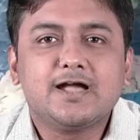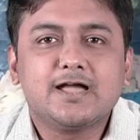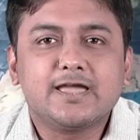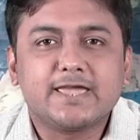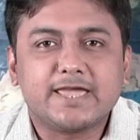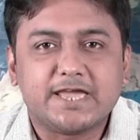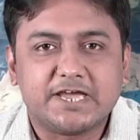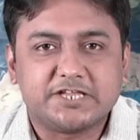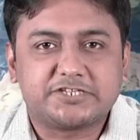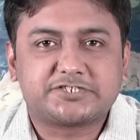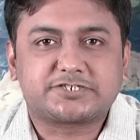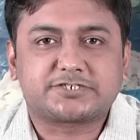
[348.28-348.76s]

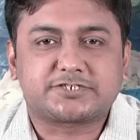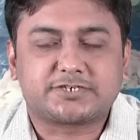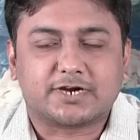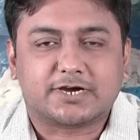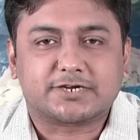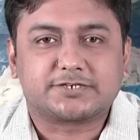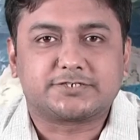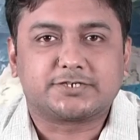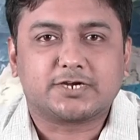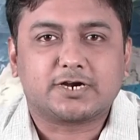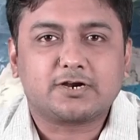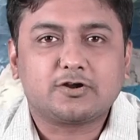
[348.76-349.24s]
age
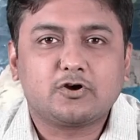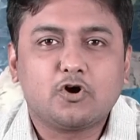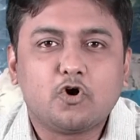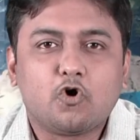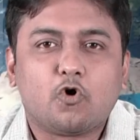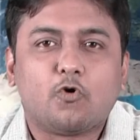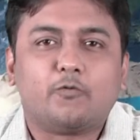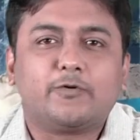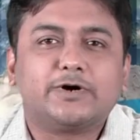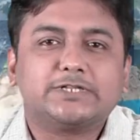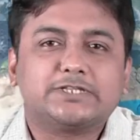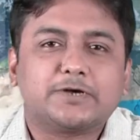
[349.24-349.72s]
structure
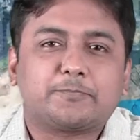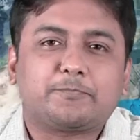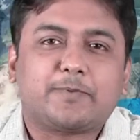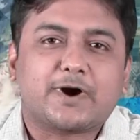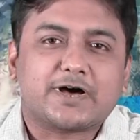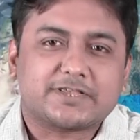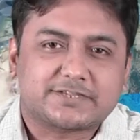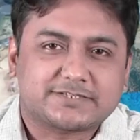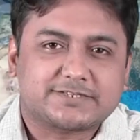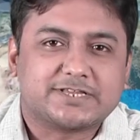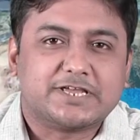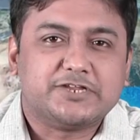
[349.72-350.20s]
over the
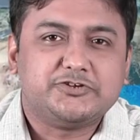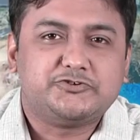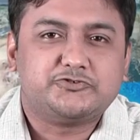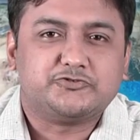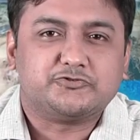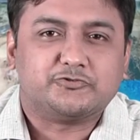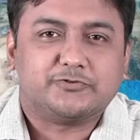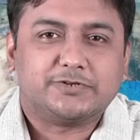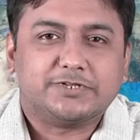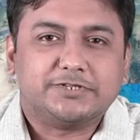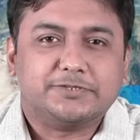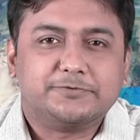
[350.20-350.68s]
past
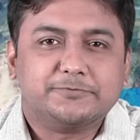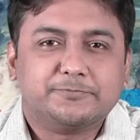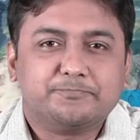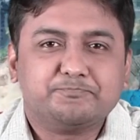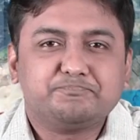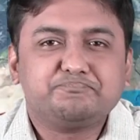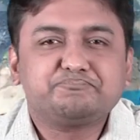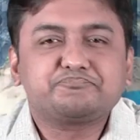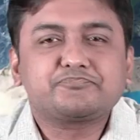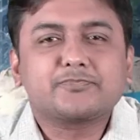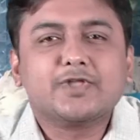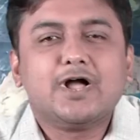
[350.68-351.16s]
centuries.
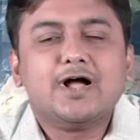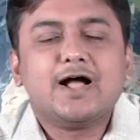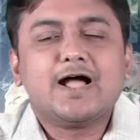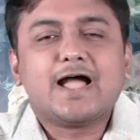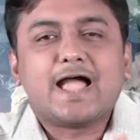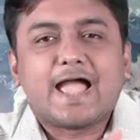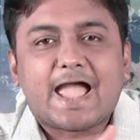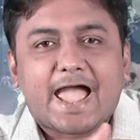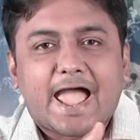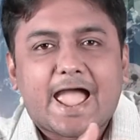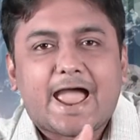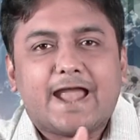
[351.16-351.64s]

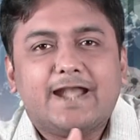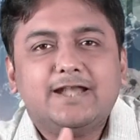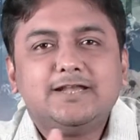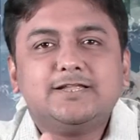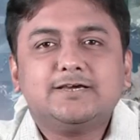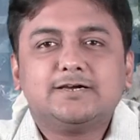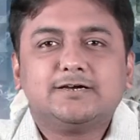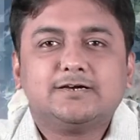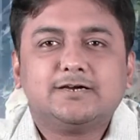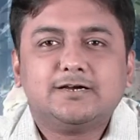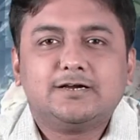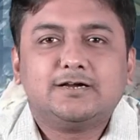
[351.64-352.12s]
And
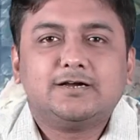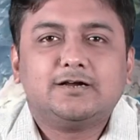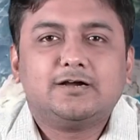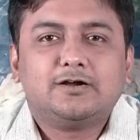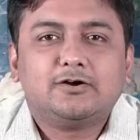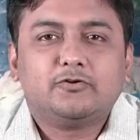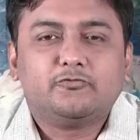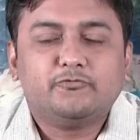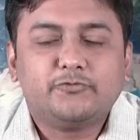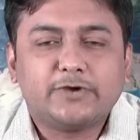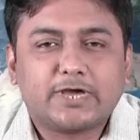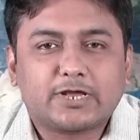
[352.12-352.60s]

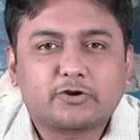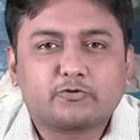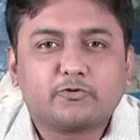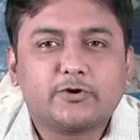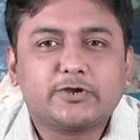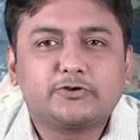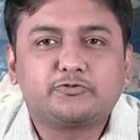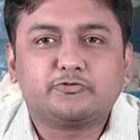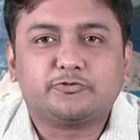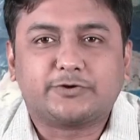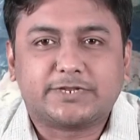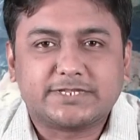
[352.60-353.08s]
we are
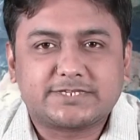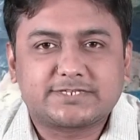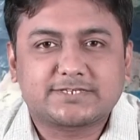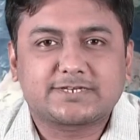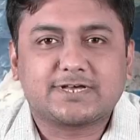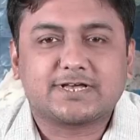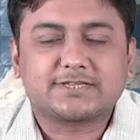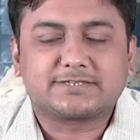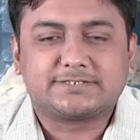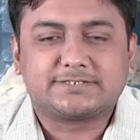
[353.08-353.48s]
going to discuss